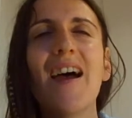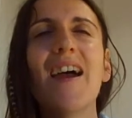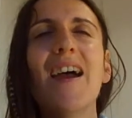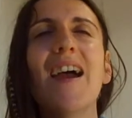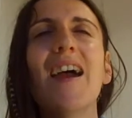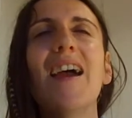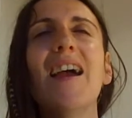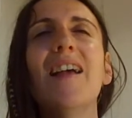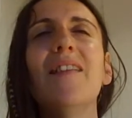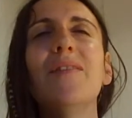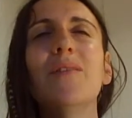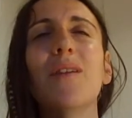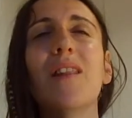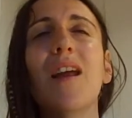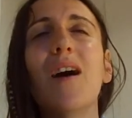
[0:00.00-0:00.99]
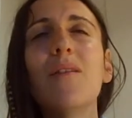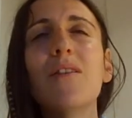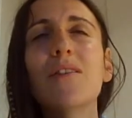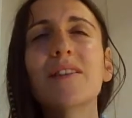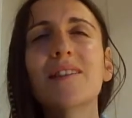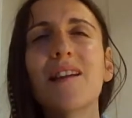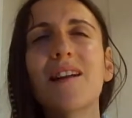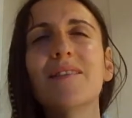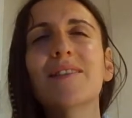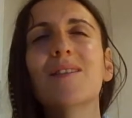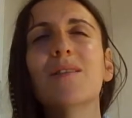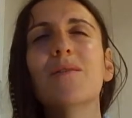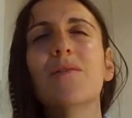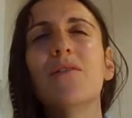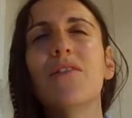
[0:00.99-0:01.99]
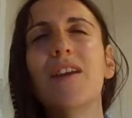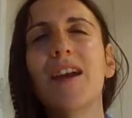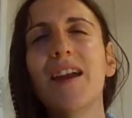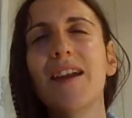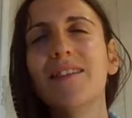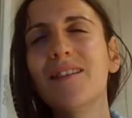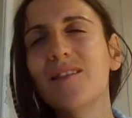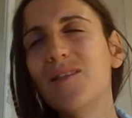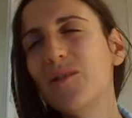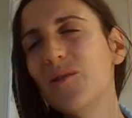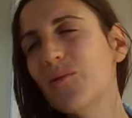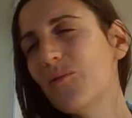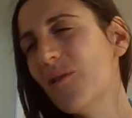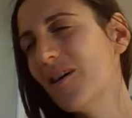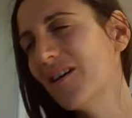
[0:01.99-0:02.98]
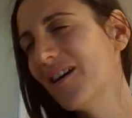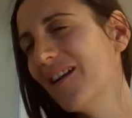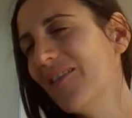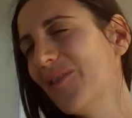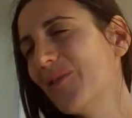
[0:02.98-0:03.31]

and to allow yourselves to create a new world,